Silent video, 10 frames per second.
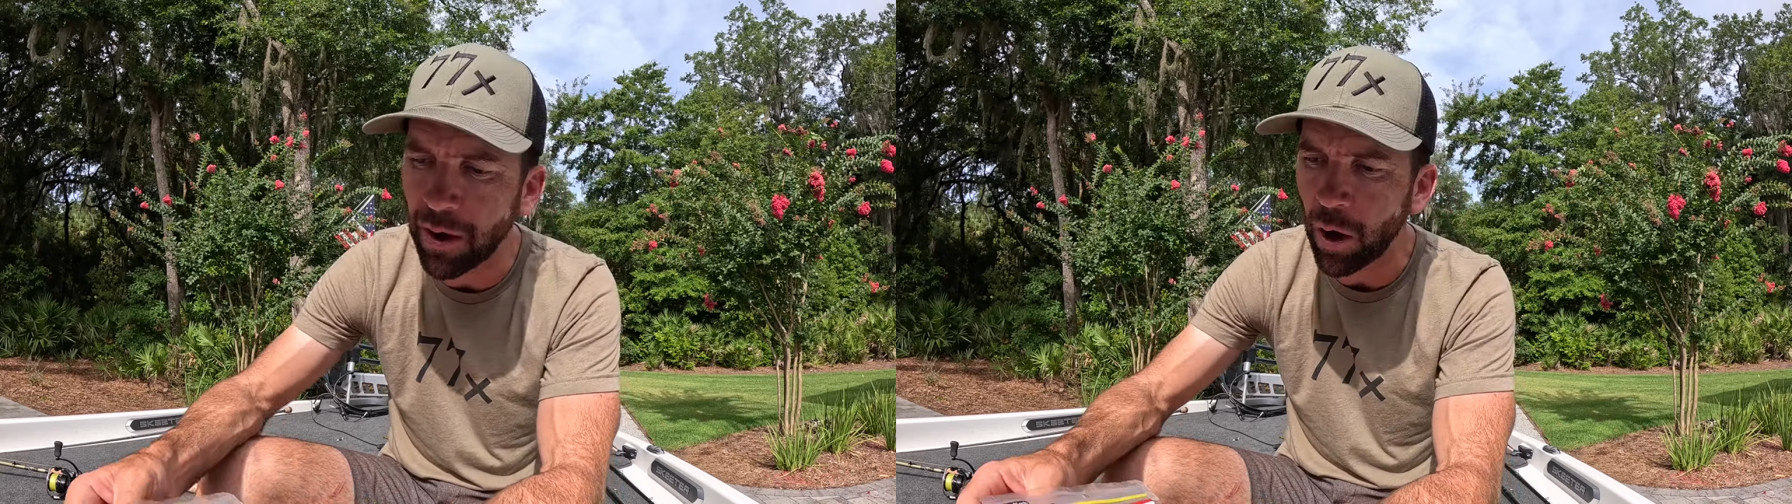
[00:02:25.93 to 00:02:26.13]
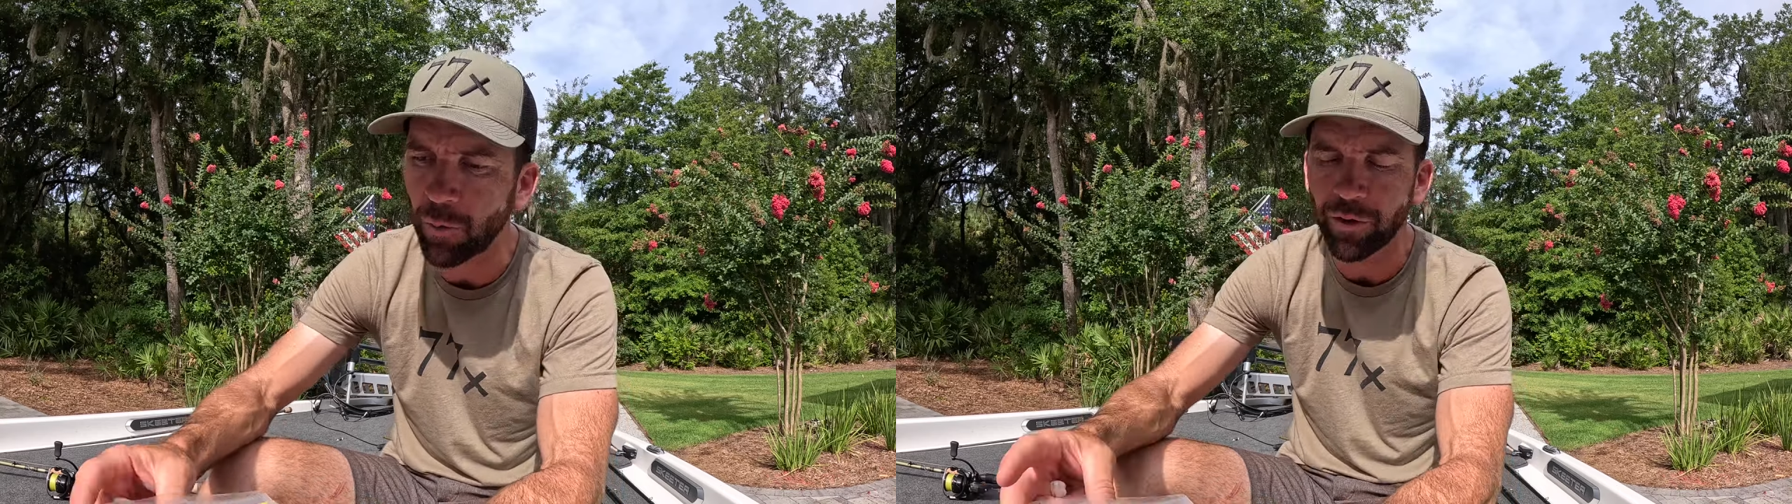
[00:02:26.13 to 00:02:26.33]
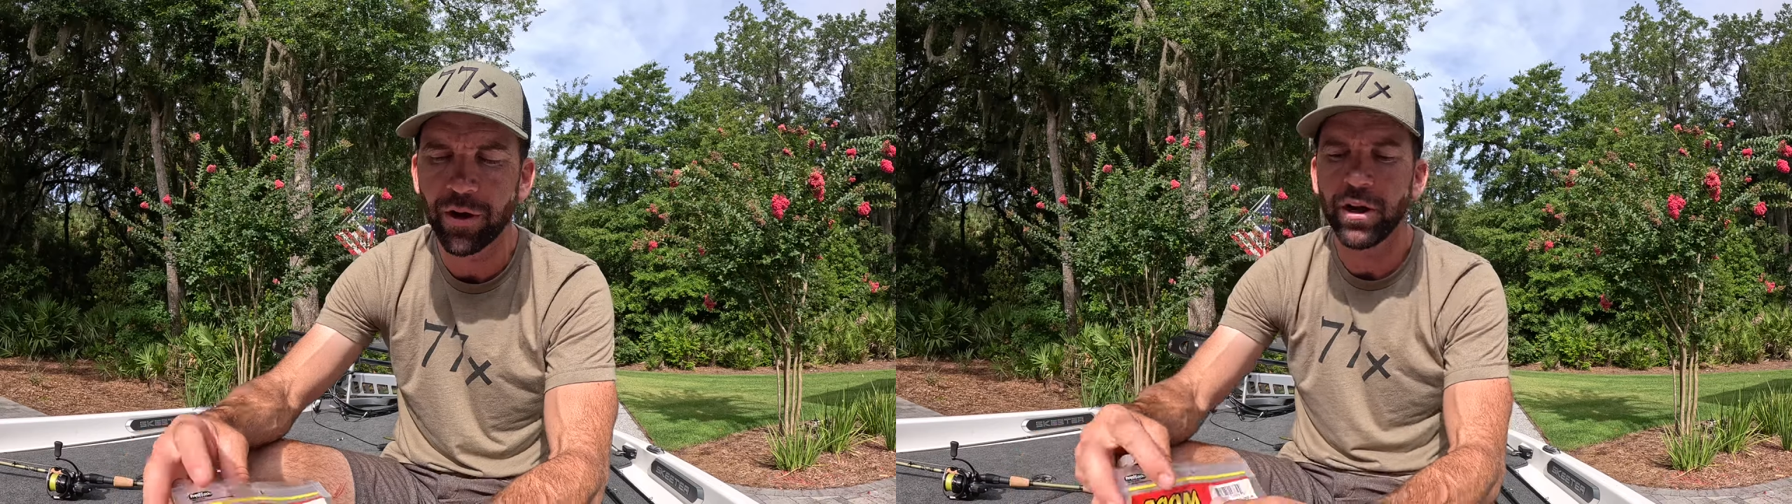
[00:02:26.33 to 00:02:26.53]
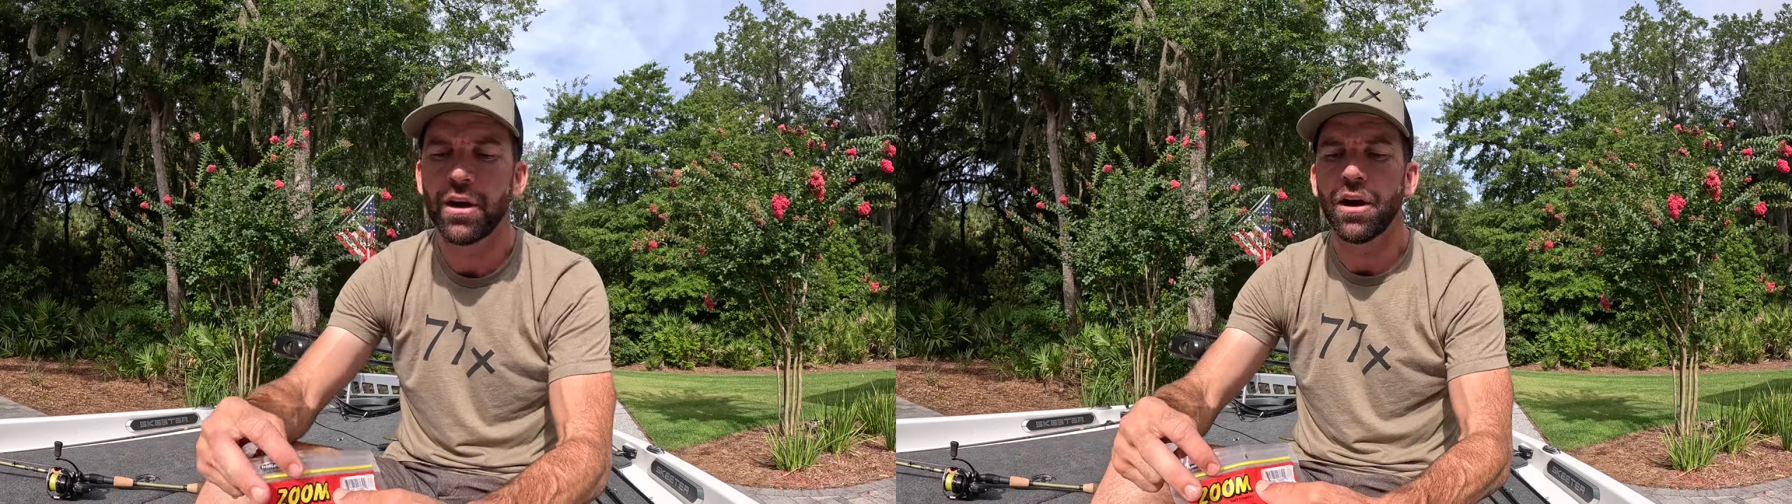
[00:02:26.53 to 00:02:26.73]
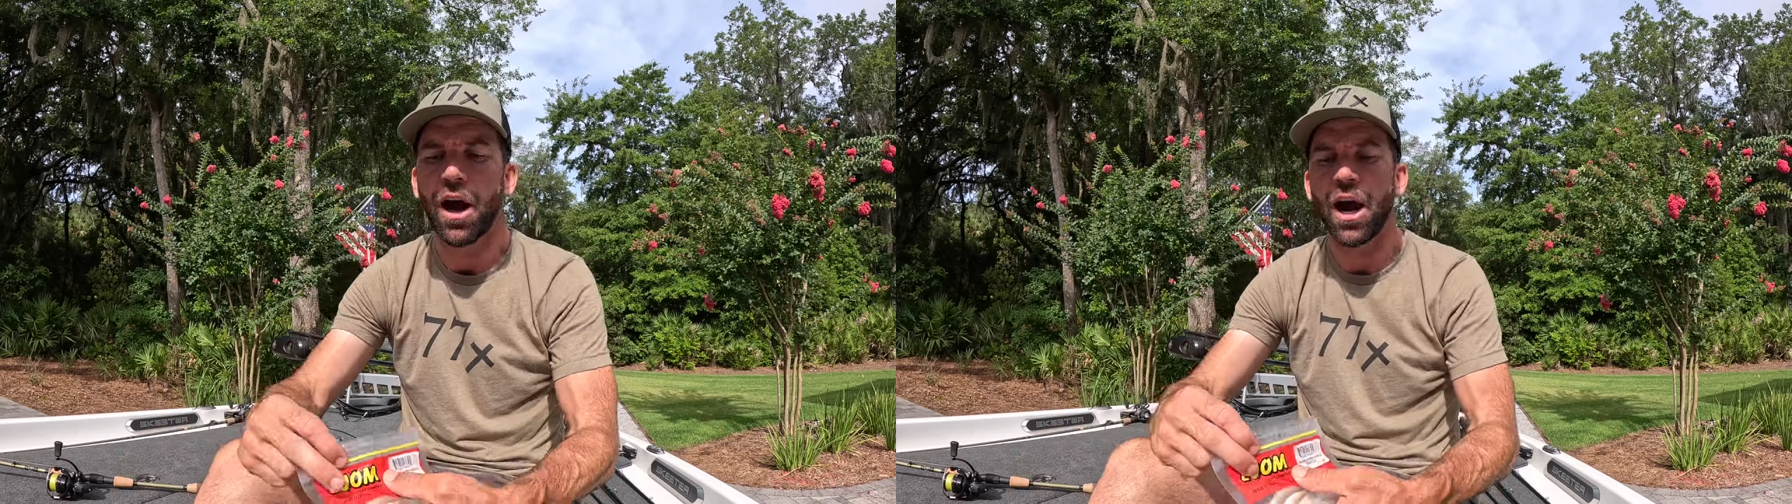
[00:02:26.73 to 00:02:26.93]
on.
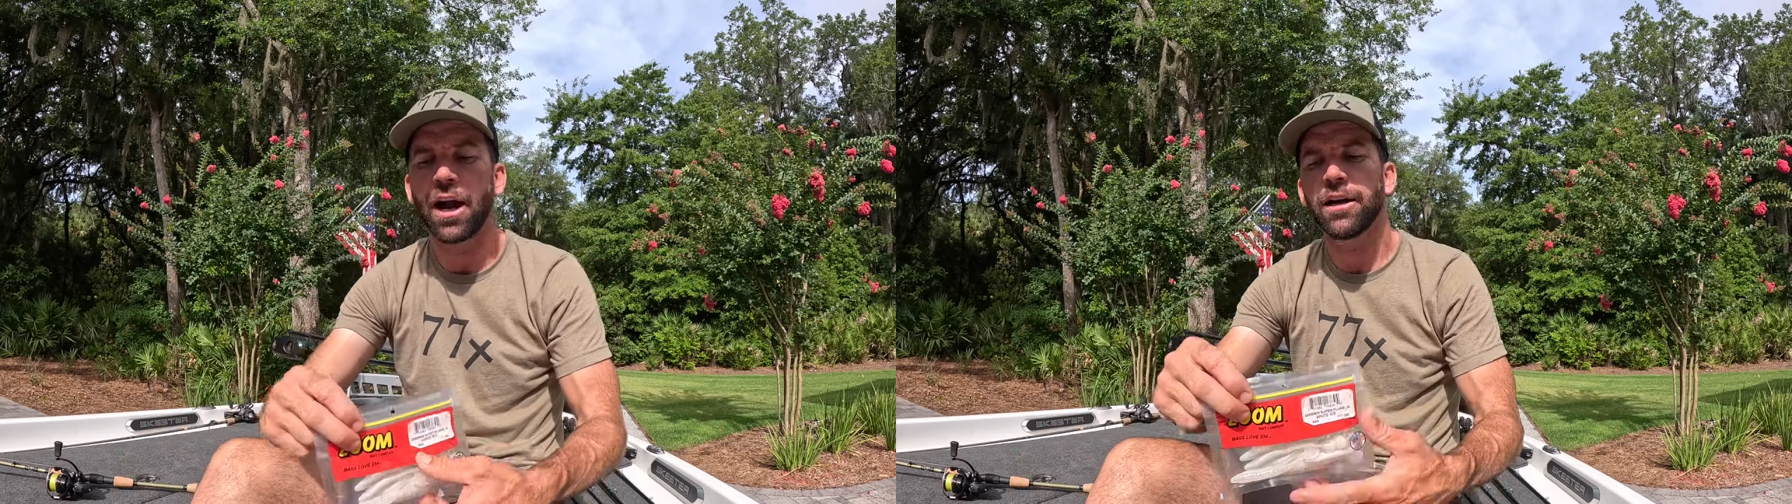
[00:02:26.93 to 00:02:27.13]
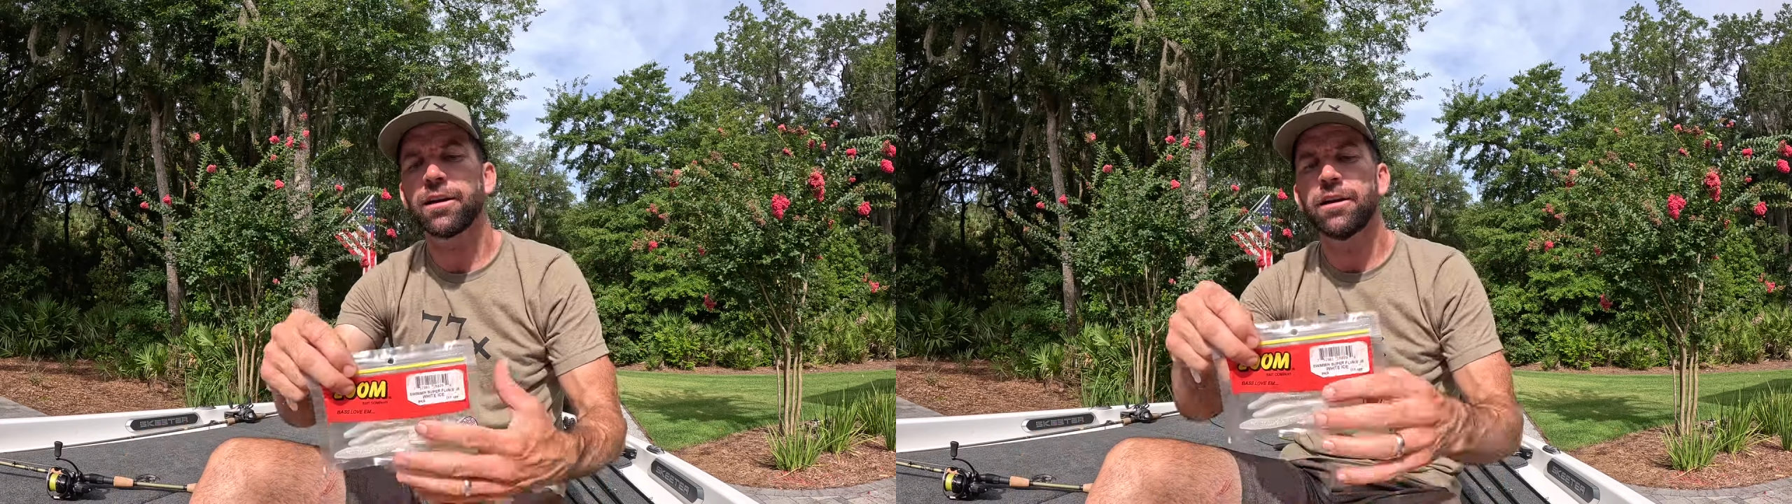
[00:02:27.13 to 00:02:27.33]
All right.